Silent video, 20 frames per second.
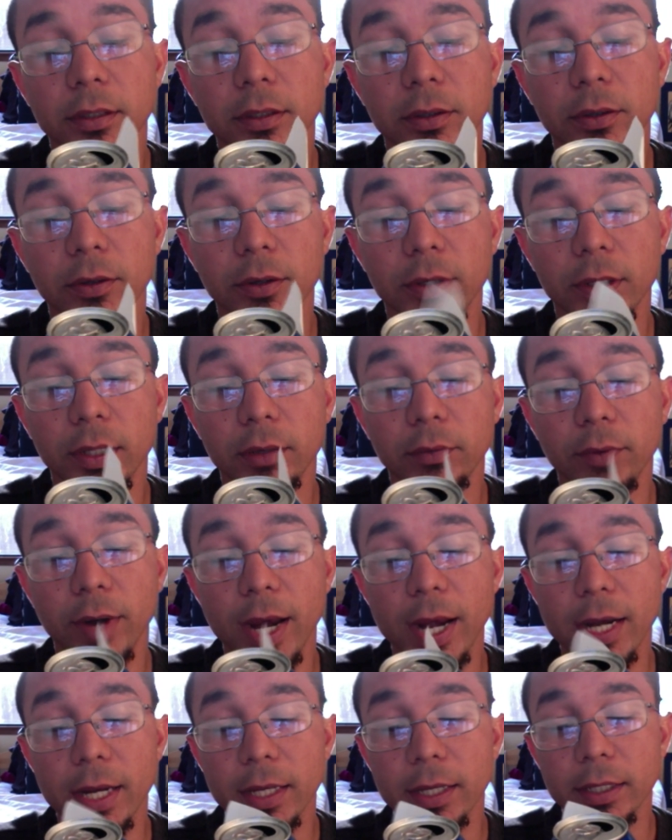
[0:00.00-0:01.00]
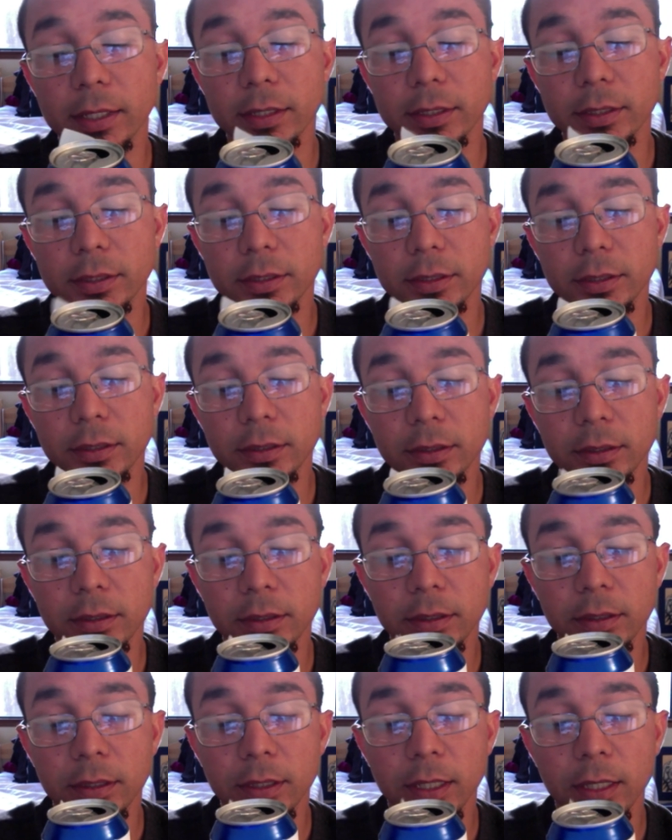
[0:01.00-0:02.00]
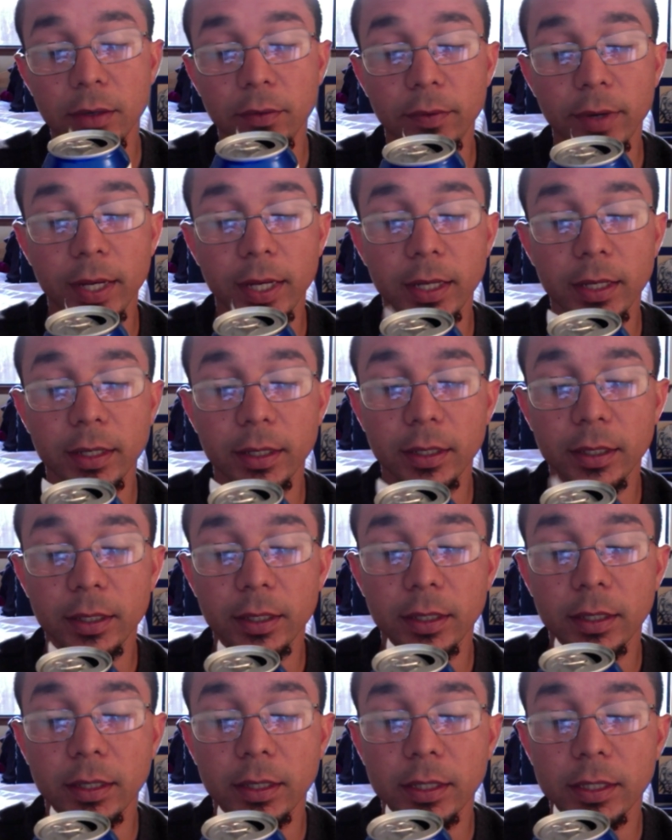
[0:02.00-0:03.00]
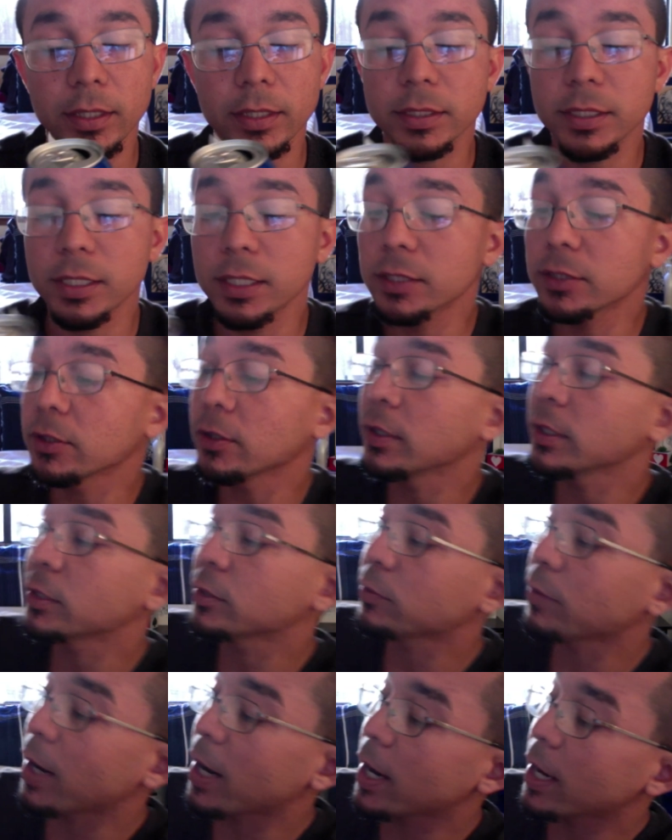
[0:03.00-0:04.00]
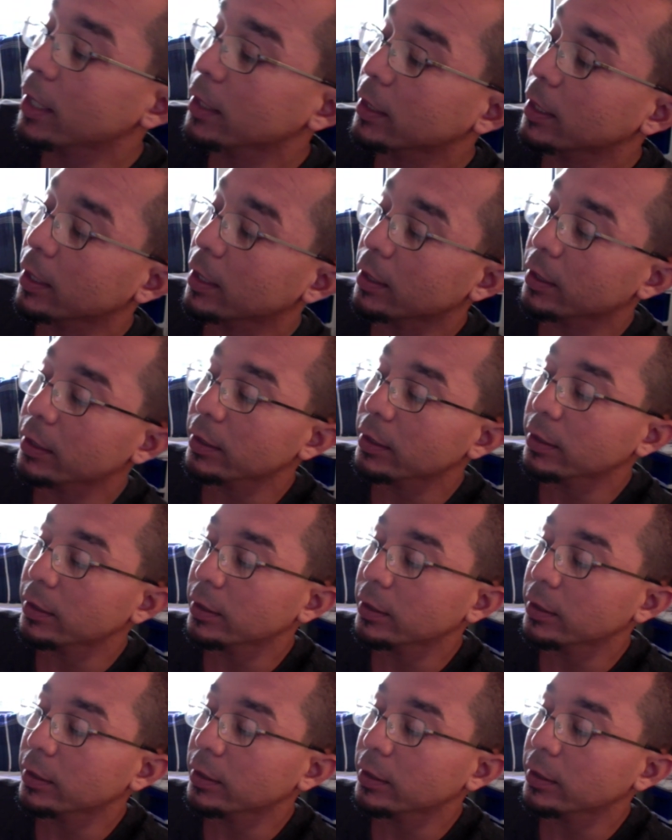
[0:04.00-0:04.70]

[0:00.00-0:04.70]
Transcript: or the radius in a way. See, so it's right there.